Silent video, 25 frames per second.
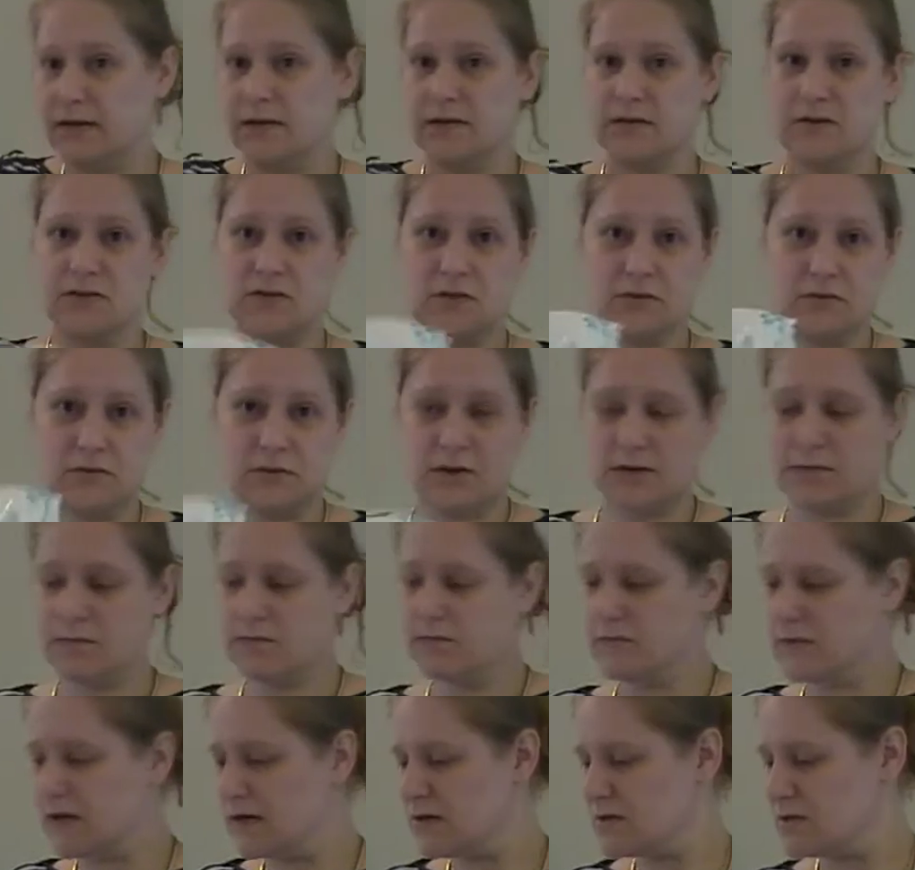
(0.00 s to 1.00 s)
So
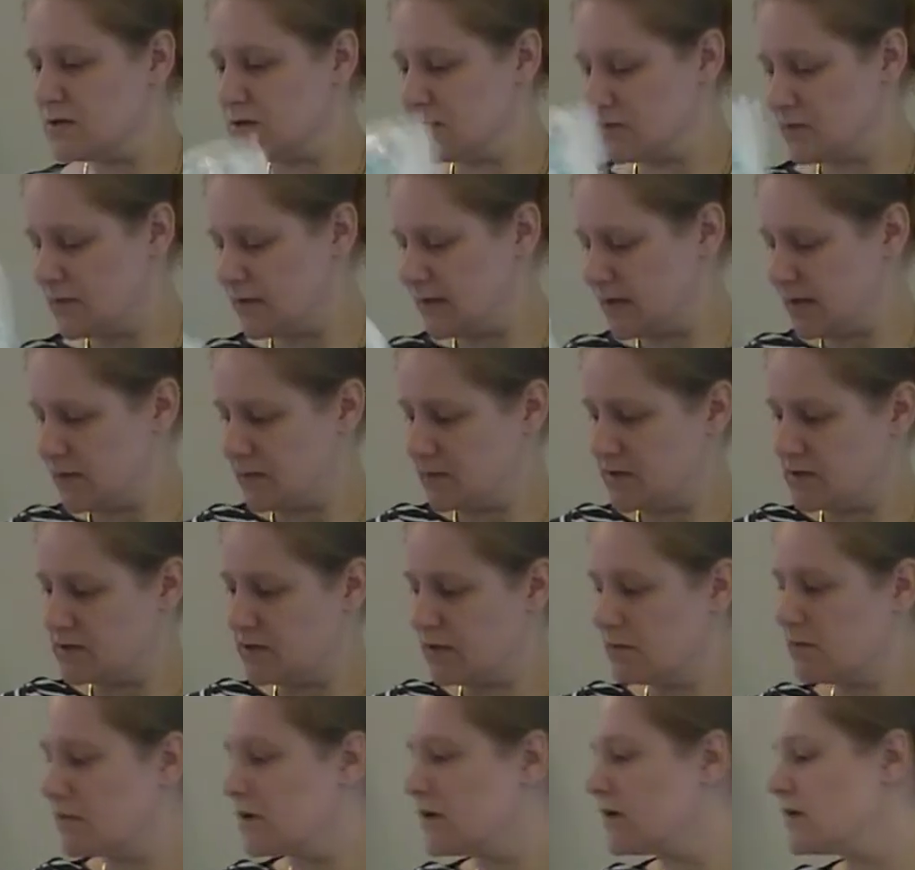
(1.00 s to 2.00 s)
I'm actually quite happy. So
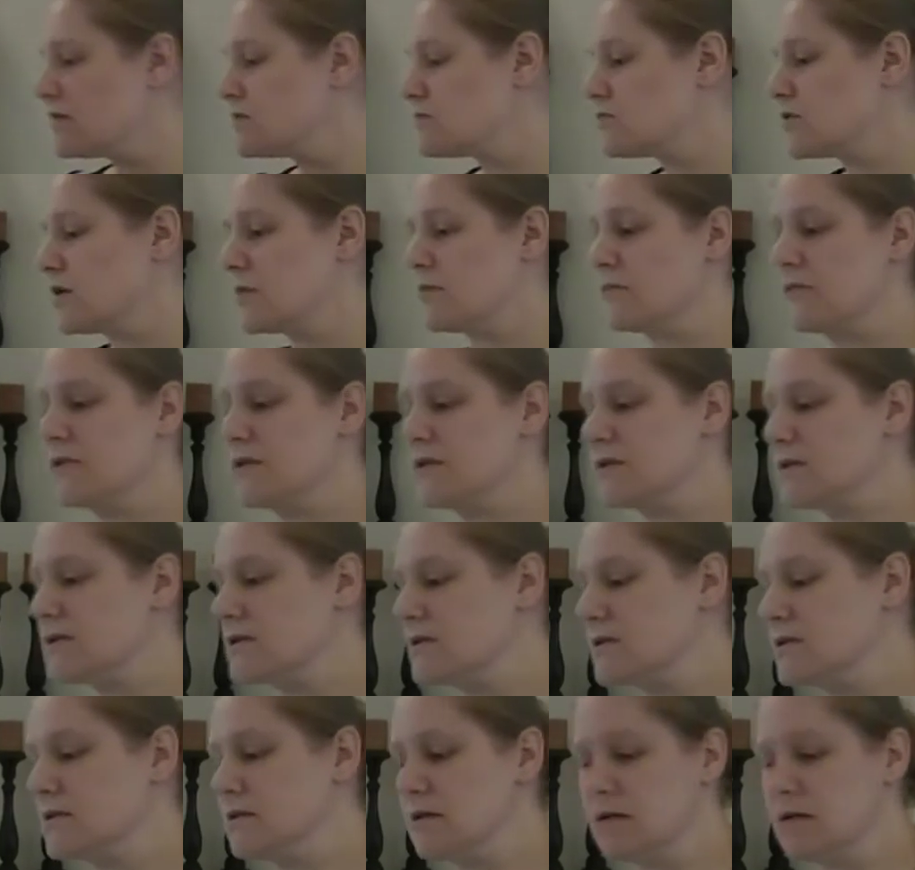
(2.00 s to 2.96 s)
I'm going to drop this